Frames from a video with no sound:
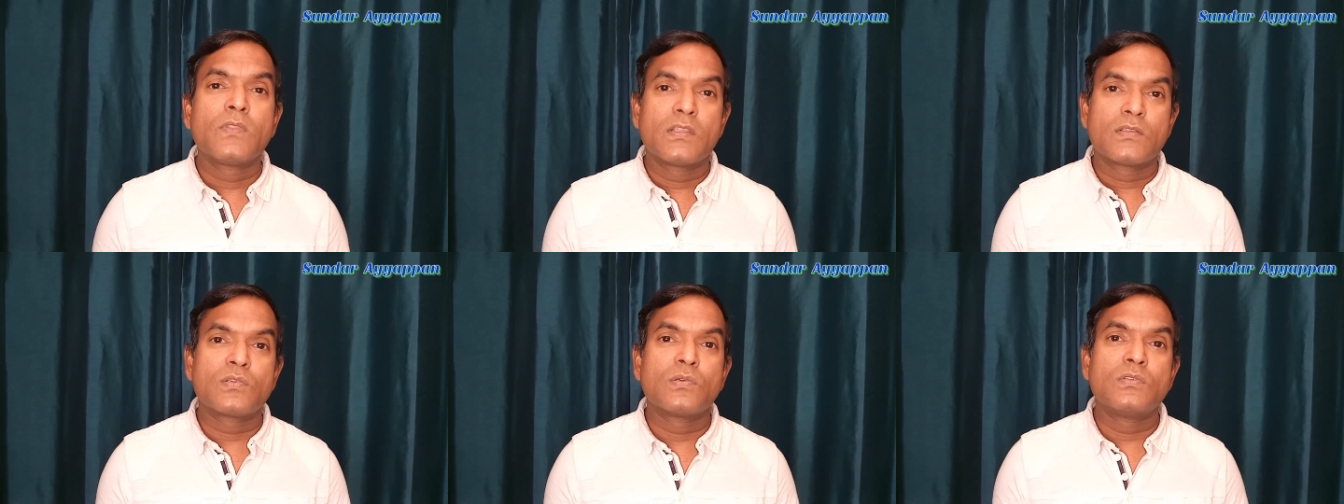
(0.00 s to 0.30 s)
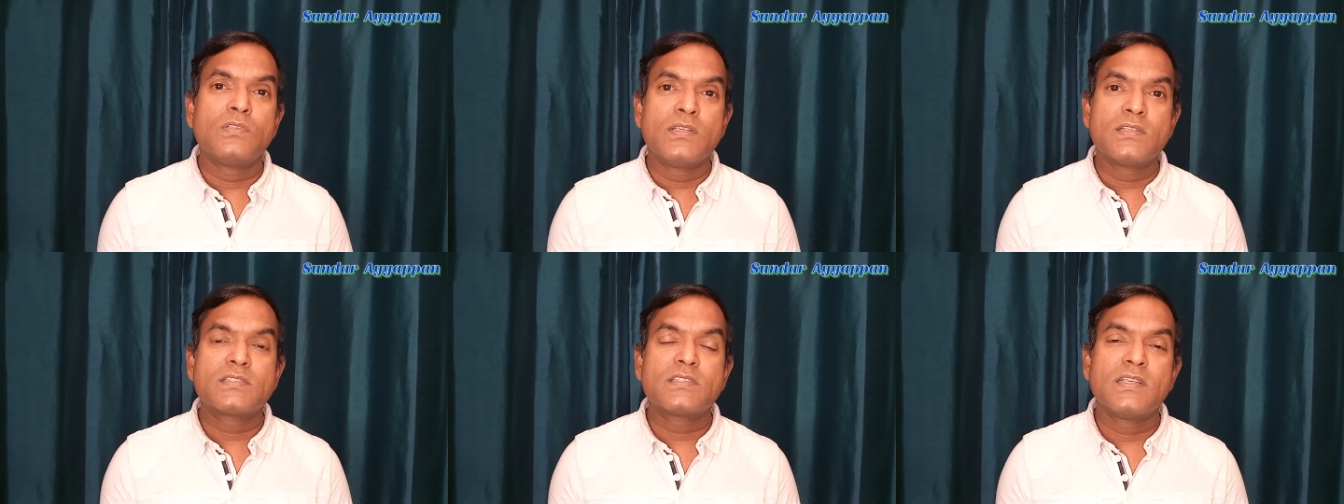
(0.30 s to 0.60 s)
So
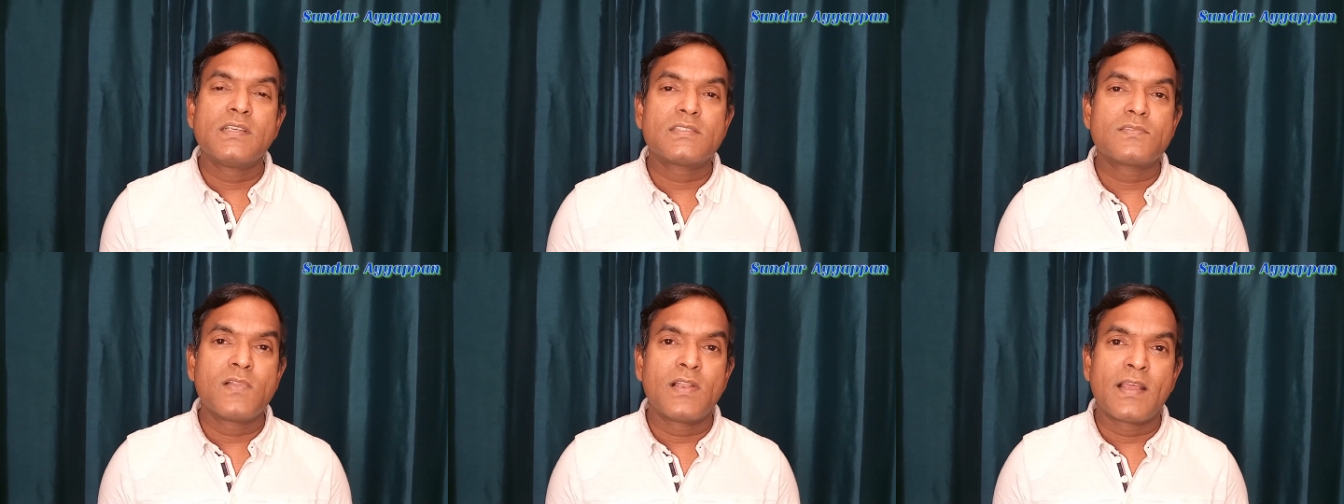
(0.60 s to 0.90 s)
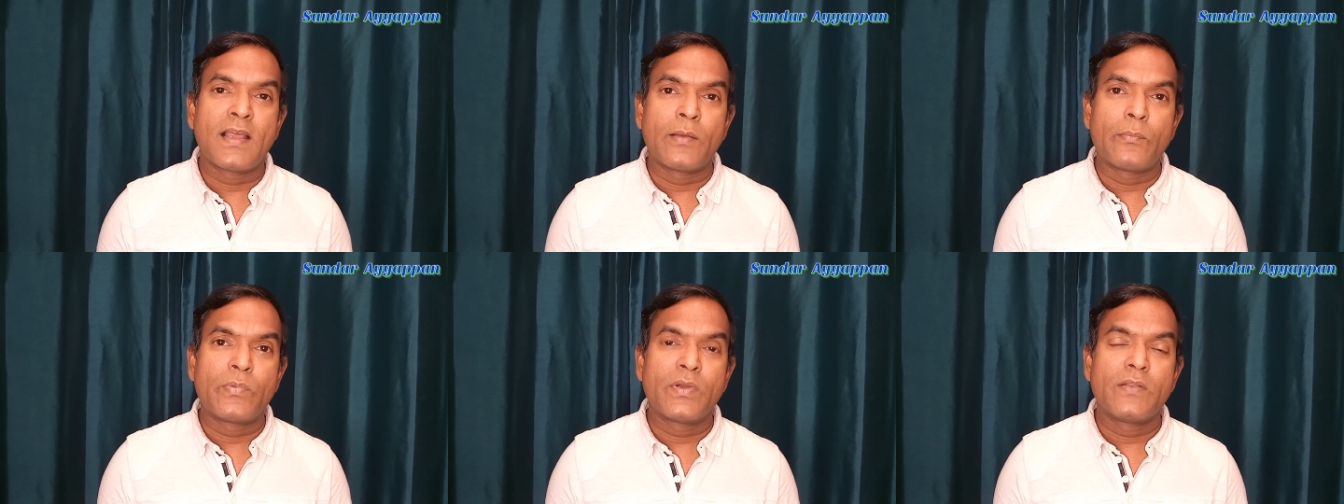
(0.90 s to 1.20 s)
these things will
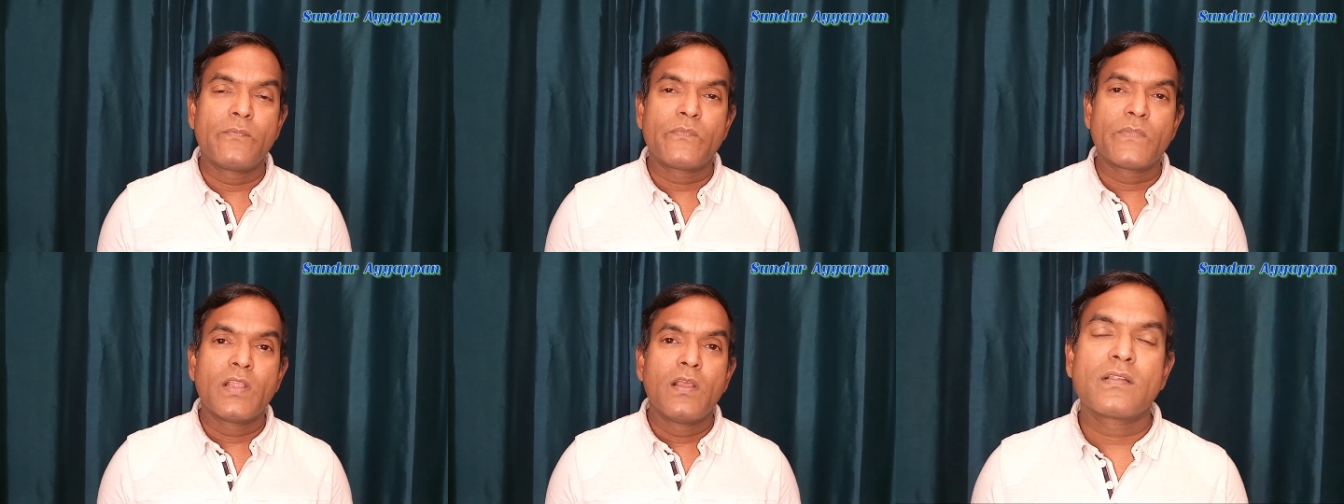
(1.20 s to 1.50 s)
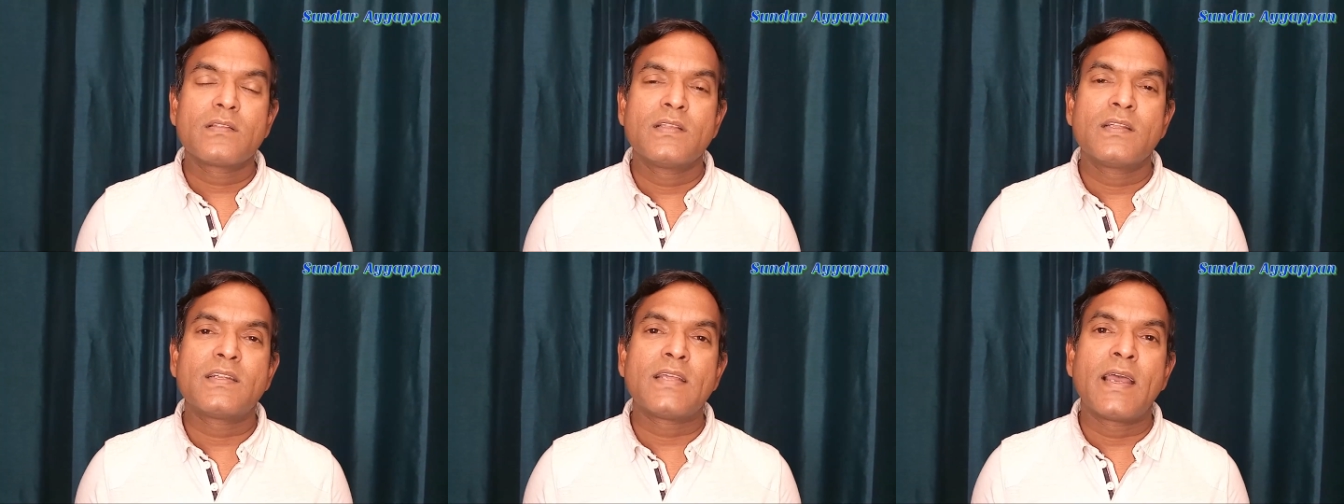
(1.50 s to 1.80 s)
happen.
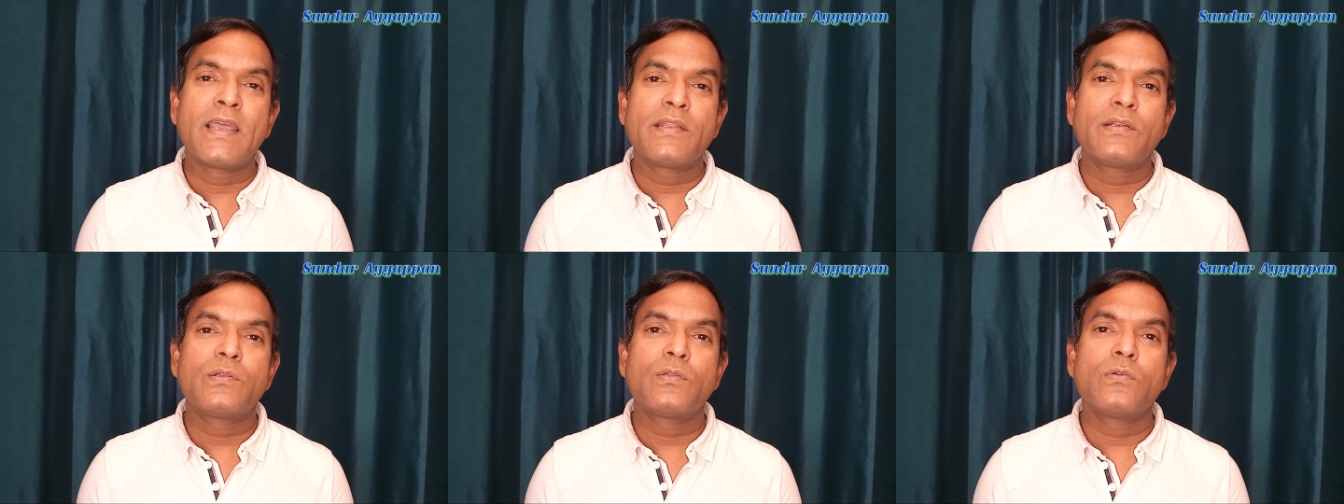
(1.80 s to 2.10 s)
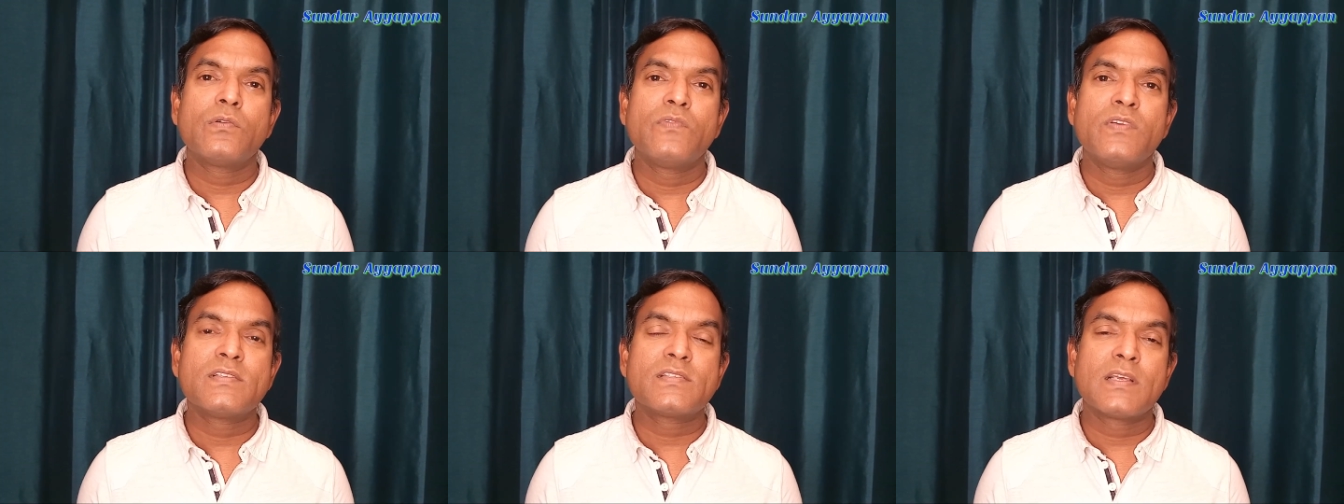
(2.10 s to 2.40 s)
The tier
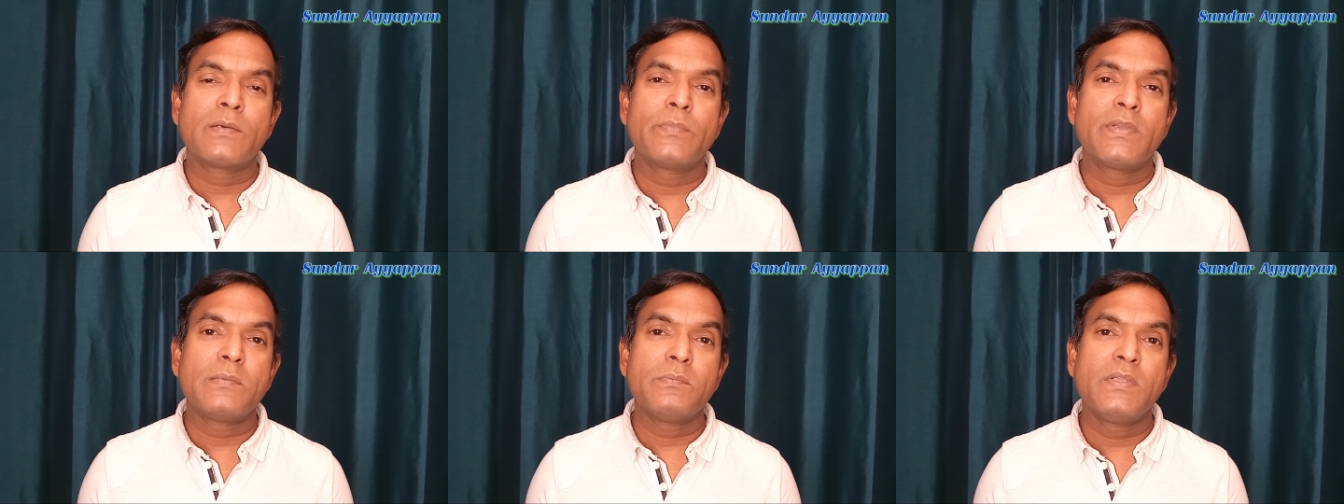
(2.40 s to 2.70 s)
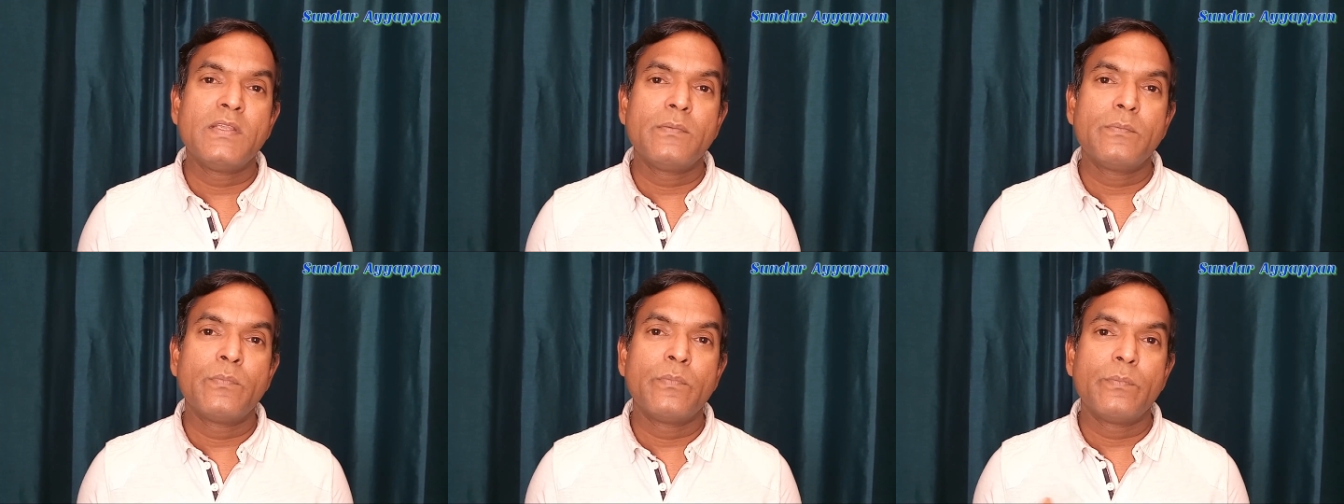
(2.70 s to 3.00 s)
2 visa might
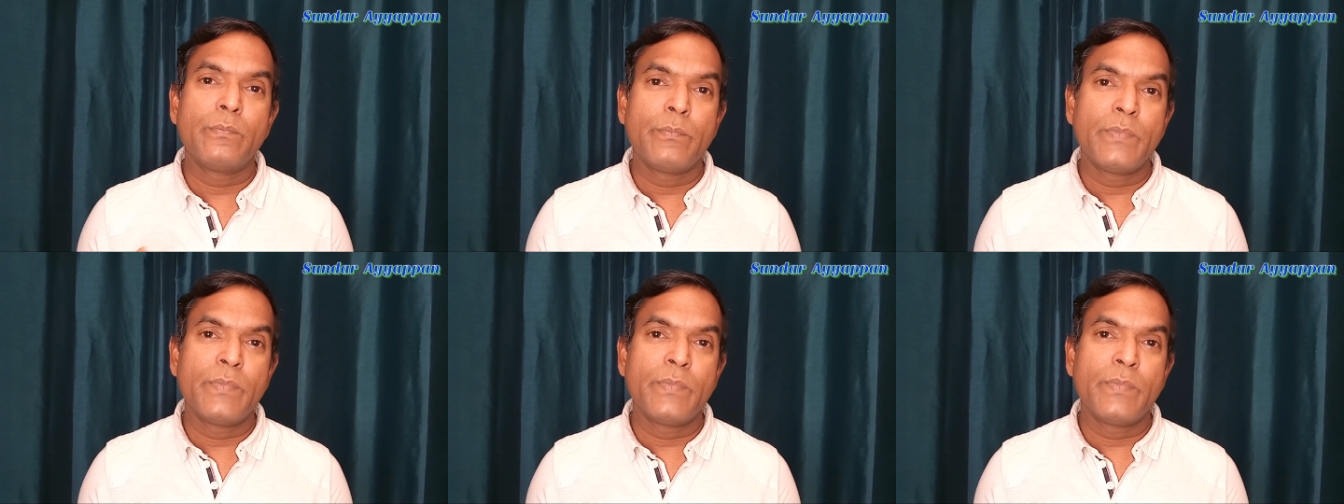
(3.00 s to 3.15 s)
be